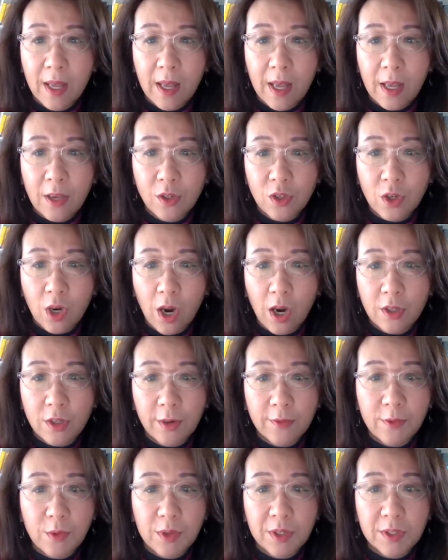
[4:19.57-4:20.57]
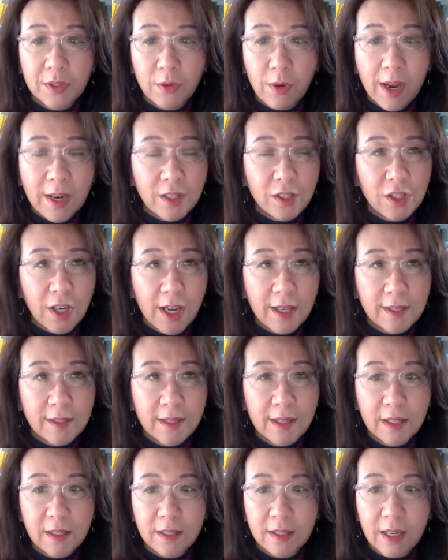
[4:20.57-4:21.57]
in charge of
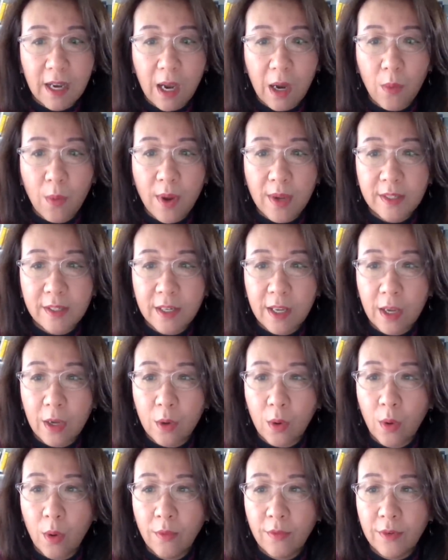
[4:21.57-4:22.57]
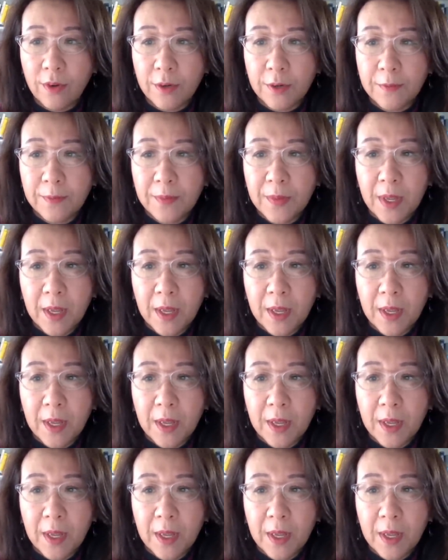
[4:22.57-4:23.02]
re-strategizing Taiwan takeover,